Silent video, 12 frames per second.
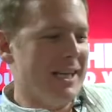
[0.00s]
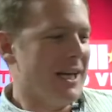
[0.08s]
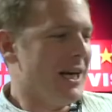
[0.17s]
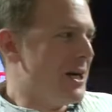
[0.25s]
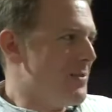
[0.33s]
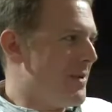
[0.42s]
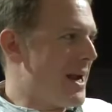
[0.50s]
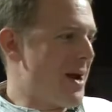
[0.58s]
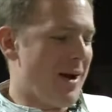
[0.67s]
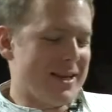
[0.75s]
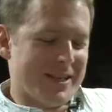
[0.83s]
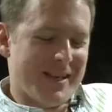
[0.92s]
But
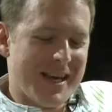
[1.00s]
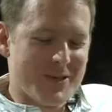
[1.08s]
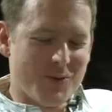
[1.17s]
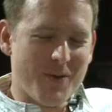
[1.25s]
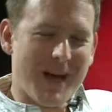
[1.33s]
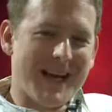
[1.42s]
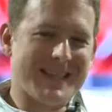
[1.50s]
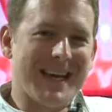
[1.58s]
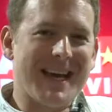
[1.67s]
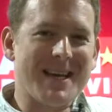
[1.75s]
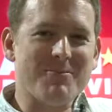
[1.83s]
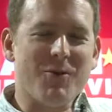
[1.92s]
anyway, so there's all that
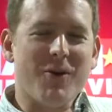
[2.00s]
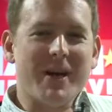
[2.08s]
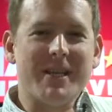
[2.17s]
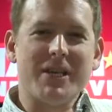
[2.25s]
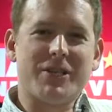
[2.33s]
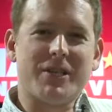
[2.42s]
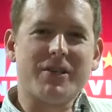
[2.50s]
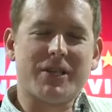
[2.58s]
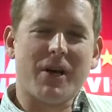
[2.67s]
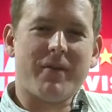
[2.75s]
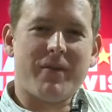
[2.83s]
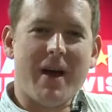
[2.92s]
and more in the issue,
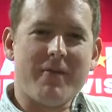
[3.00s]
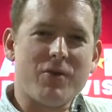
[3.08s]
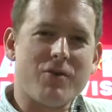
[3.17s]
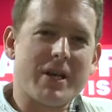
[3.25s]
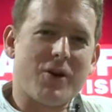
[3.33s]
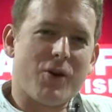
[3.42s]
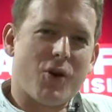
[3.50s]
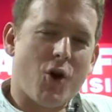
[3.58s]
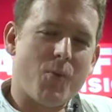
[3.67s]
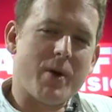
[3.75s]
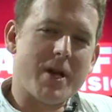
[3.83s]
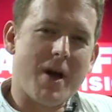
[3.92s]
so if you haven't already got a
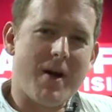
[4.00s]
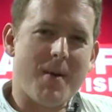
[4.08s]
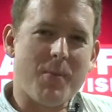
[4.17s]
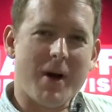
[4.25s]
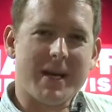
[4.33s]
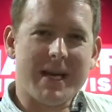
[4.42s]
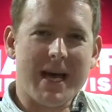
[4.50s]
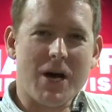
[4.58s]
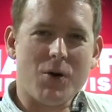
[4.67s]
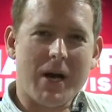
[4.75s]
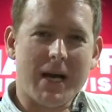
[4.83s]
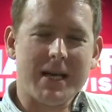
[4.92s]
copy, go out and buy it
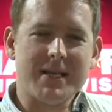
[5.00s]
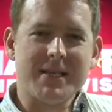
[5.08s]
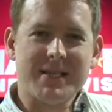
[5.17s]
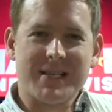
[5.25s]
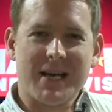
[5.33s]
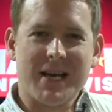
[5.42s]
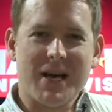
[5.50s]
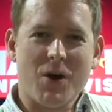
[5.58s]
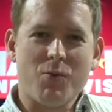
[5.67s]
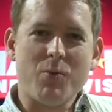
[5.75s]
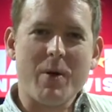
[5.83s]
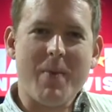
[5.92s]
now, and
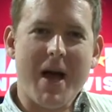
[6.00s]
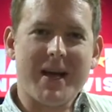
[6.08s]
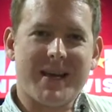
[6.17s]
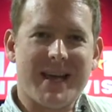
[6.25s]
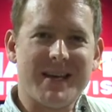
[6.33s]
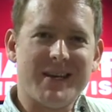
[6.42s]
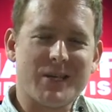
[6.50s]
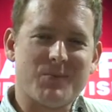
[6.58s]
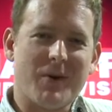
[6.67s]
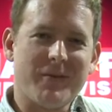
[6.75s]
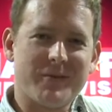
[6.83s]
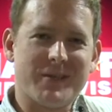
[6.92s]
we'll be back again next
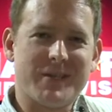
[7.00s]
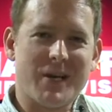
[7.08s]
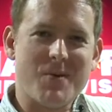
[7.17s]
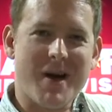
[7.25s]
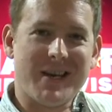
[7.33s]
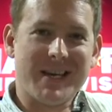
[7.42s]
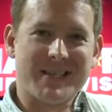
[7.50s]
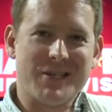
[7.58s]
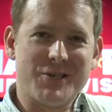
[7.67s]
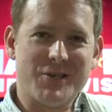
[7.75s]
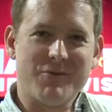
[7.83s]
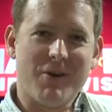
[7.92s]
month to tell you about the next
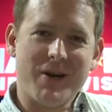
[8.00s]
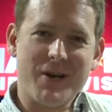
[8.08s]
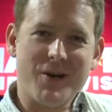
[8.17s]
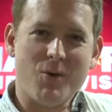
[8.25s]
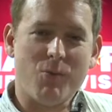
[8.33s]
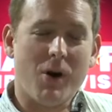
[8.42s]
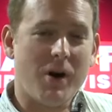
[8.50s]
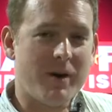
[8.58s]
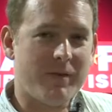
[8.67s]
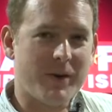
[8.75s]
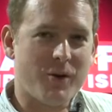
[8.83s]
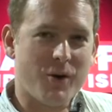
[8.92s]
issue right here on
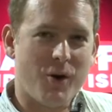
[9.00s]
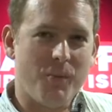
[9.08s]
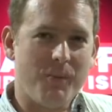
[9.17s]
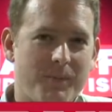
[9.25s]
whathifi.com.